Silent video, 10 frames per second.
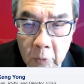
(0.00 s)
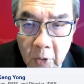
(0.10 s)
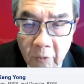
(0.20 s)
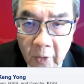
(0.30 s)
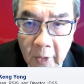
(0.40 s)

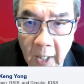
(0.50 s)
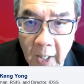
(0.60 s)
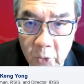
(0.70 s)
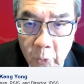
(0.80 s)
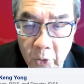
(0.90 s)
give her the
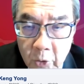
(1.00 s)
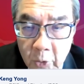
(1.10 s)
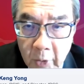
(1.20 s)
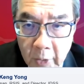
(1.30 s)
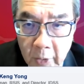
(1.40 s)
hardest question
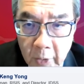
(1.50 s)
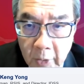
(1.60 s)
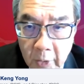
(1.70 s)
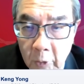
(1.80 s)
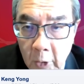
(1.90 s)
you can think
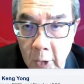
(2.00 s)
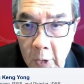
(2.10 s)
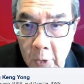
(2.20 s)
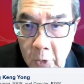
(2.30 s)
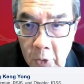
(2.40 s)
of.
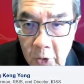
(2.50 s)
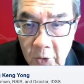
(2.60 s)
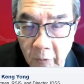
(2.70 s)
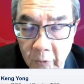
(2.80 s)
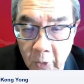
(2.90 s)
She
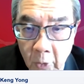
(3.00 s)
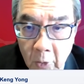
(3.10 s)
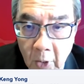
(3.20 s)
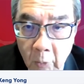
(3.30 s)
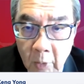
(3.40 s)
is, after
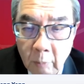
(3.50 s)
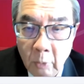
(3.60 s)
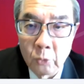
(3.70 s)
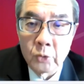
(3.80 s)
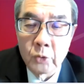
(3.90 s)
all, our
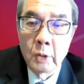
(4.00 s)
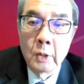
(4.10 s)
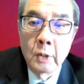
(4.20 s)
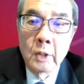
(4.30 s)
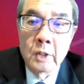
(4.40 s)
most
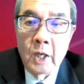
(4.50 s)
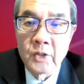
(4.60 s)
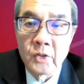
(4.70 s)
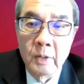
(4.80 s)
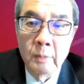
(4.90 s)

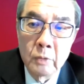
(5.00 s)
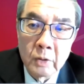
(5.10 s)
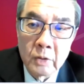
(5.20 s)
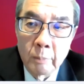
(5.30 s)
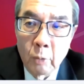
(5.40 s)
esteemed
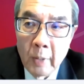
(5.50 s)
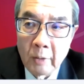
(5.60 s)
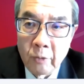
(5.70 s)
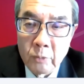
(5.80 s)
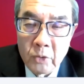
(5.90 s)

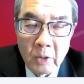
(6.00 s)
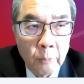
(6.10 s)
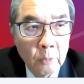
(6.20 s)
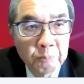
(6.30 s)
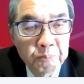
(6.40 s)
diplomat from
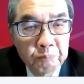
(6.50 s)
Singapore.